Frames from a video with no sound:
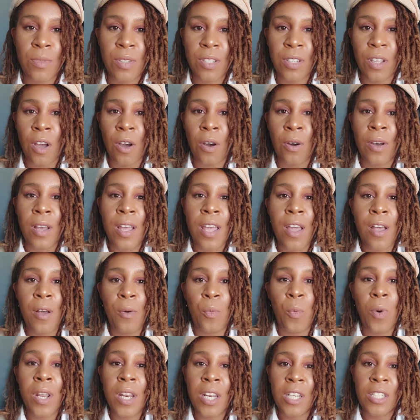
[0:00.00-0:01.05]
So
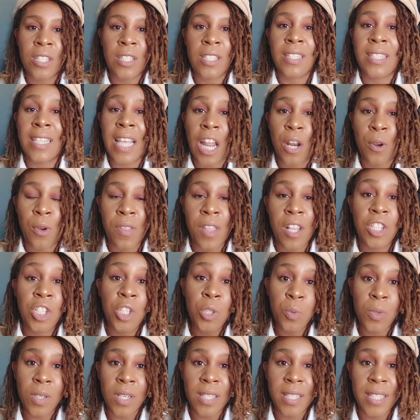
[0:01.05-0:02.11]
what is the salary that
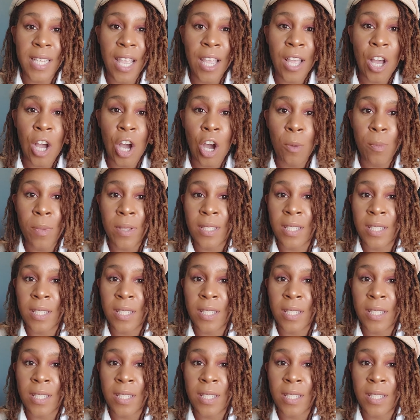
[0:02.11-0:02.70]
you want to take home?